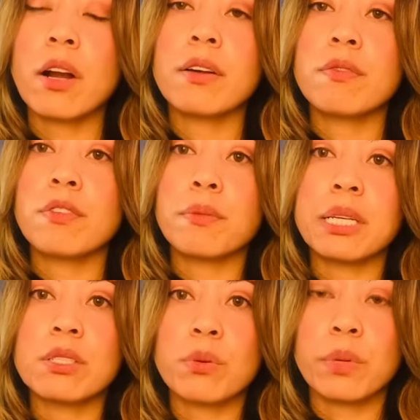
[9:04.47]
card for
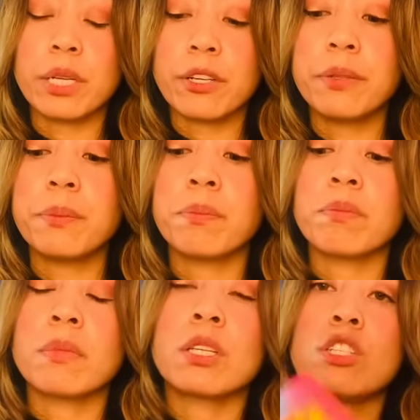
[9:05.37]
me as a reader.
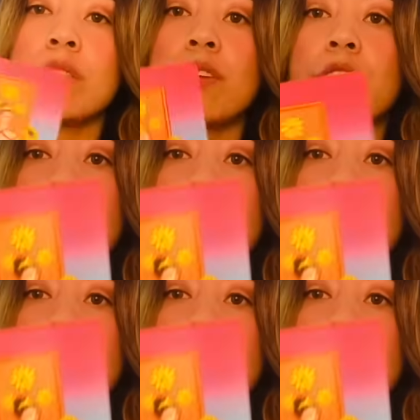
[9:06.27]
She's very